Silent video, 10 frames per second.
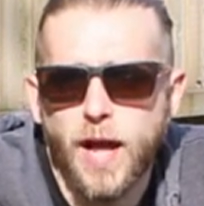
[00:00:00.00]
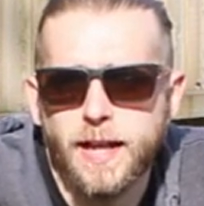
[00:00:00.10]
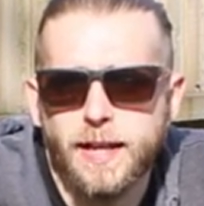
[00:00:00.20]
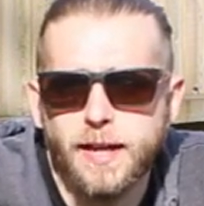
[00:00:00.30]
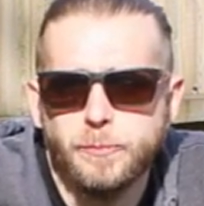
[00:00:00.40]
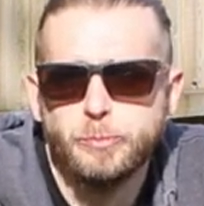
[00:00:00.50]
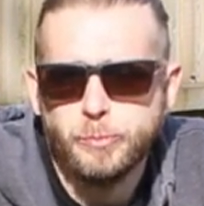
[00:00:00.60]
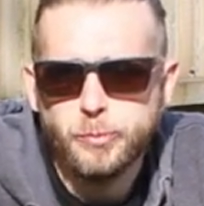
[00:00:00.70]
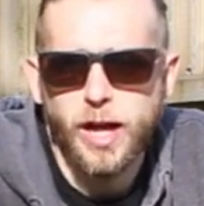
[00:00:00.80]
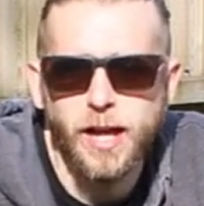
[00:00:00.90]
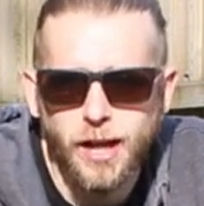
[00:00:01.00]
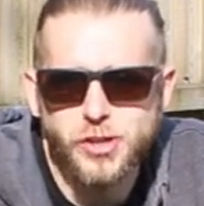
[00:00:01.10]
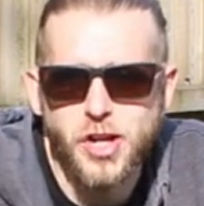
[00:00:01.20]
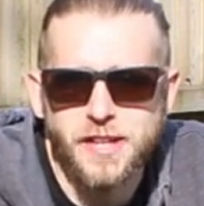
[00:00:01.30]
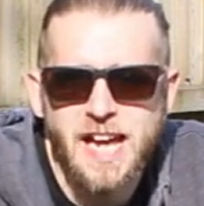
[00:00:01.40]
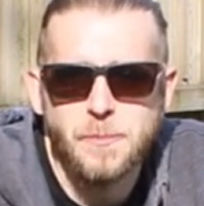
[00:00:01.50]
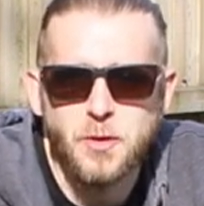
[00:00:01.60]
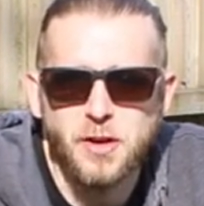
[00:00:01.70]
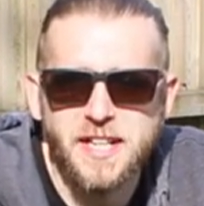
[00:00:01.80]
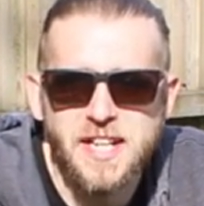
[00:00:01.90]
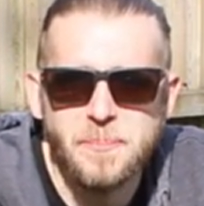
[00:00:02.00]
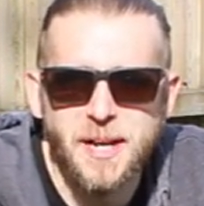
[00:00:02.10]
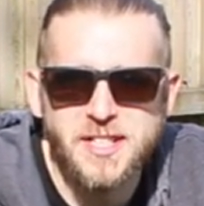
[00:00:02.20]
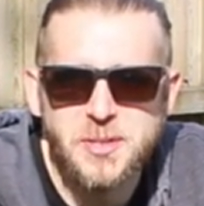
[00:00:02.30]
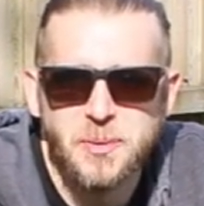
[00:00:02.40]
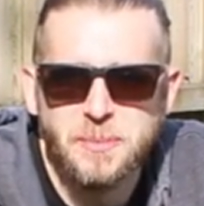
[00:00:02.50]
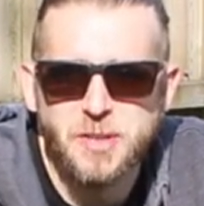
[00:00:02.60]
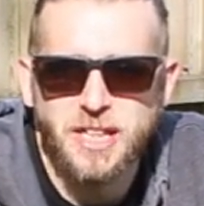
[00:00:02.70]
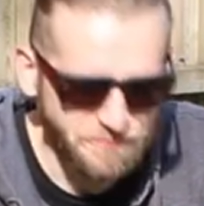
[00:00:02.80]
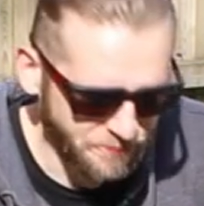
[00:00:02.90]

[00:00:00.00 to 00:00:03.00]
I'll shut the camera off and I'll get back to you when I'm done.